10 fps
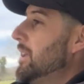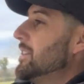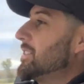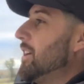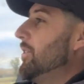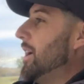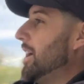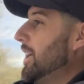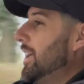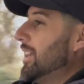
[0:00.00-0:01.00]

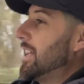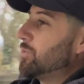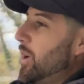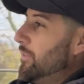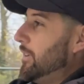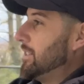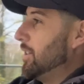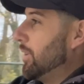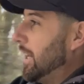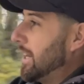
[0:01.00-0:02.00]
So that's why I fitted it, really.